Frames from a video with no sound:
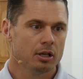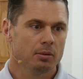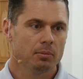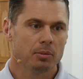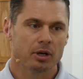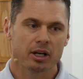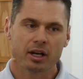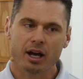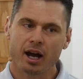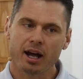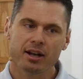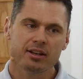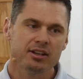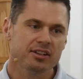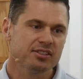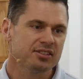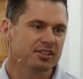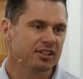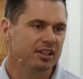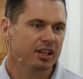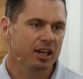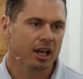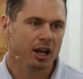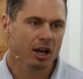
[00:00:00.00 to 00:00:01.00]
But God
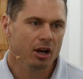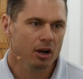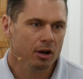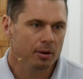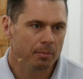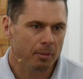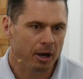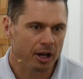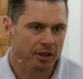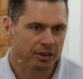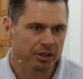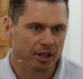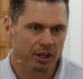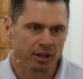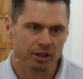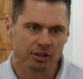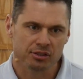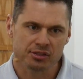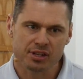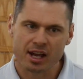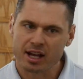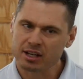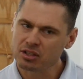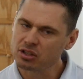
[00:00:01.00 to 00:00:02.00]
doesn't care about that.
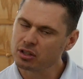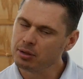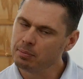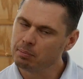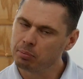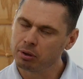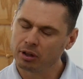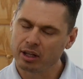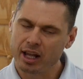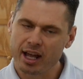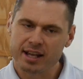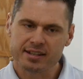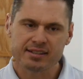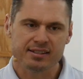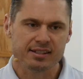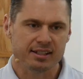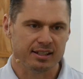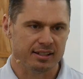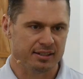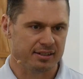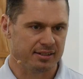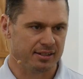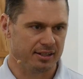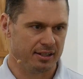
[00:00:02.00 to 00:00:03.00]
There's actually
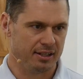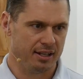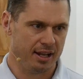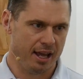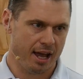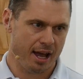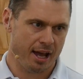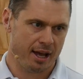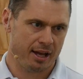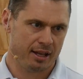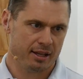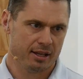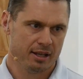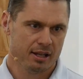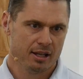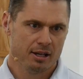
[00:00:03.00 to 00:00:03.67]
blessings in that.